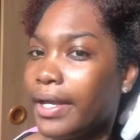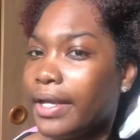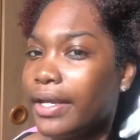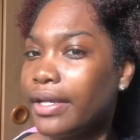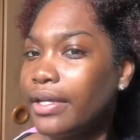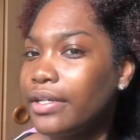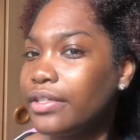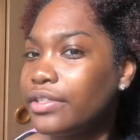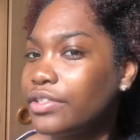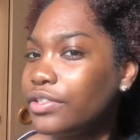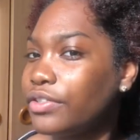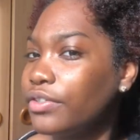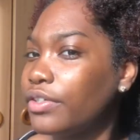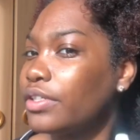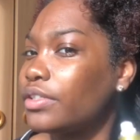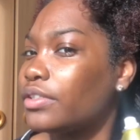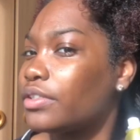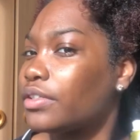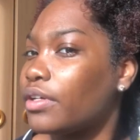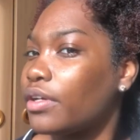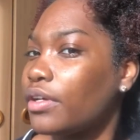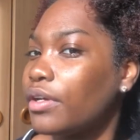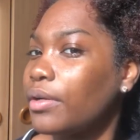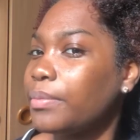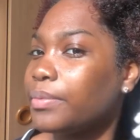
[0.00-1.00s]
My hair shrink
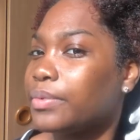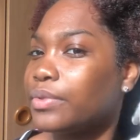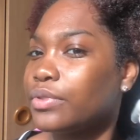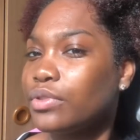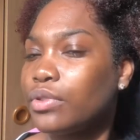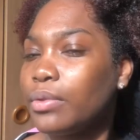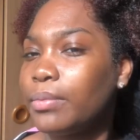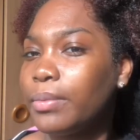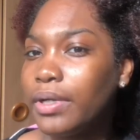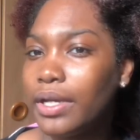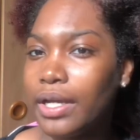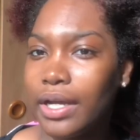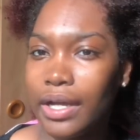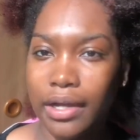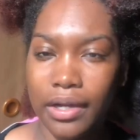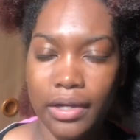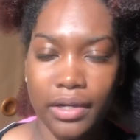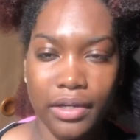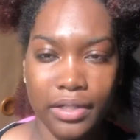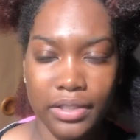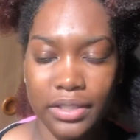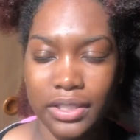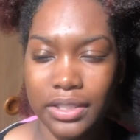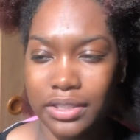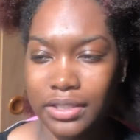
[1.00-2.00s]
up so much
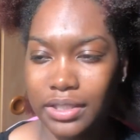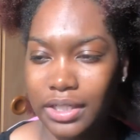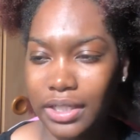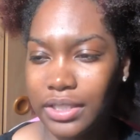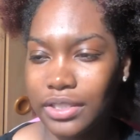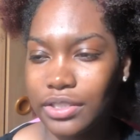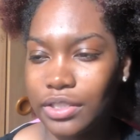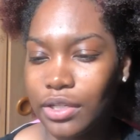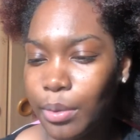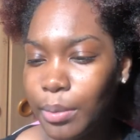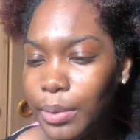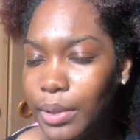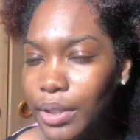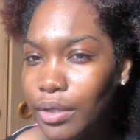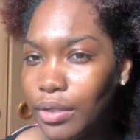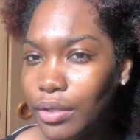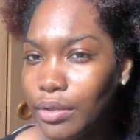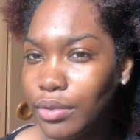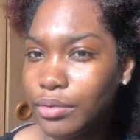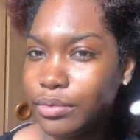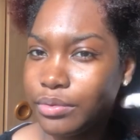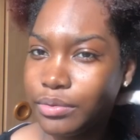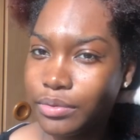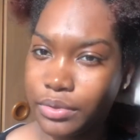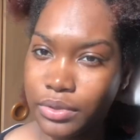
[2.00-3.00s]
how the sun is coming
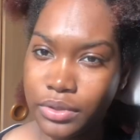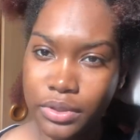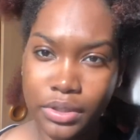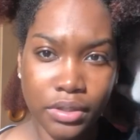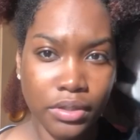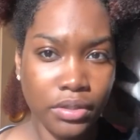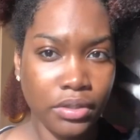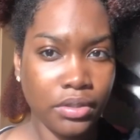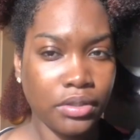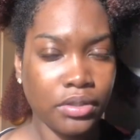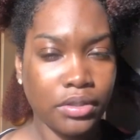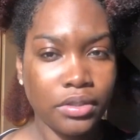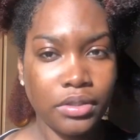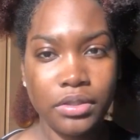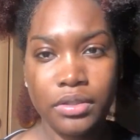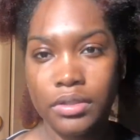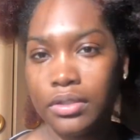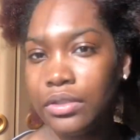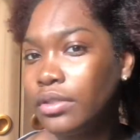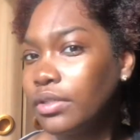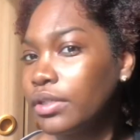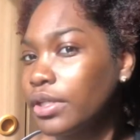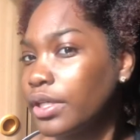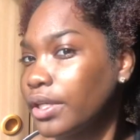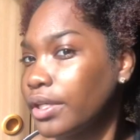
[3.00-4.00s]
out.
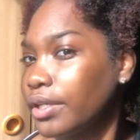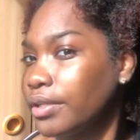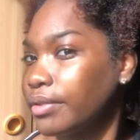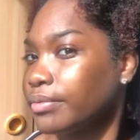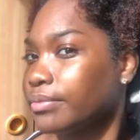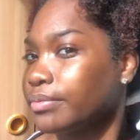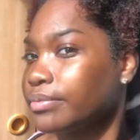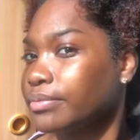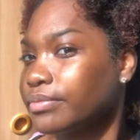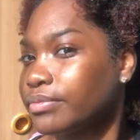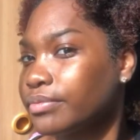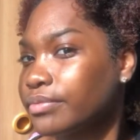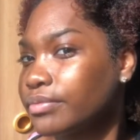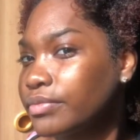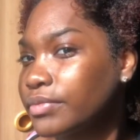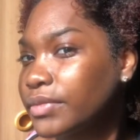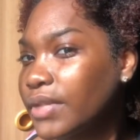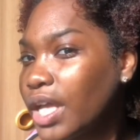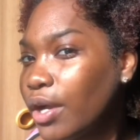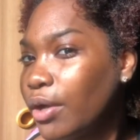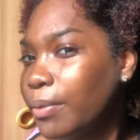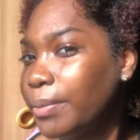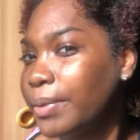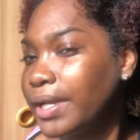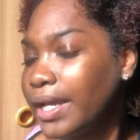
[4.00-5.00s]
Okay,
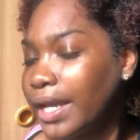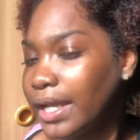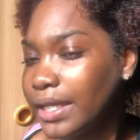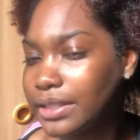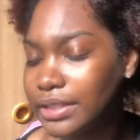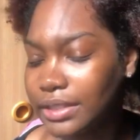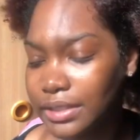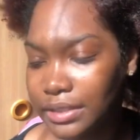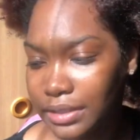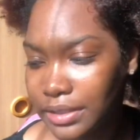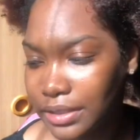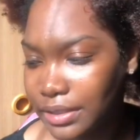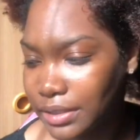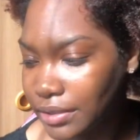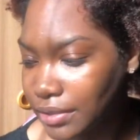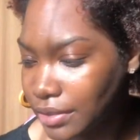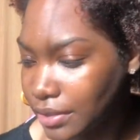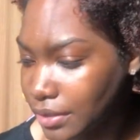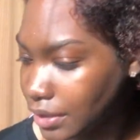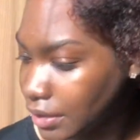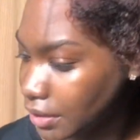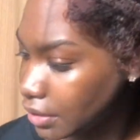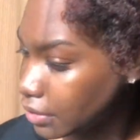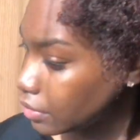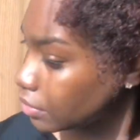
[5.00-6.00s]
I hope you guys can still
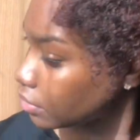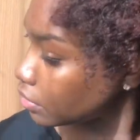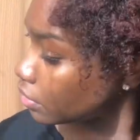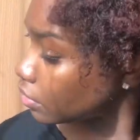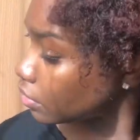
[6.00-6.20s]
see.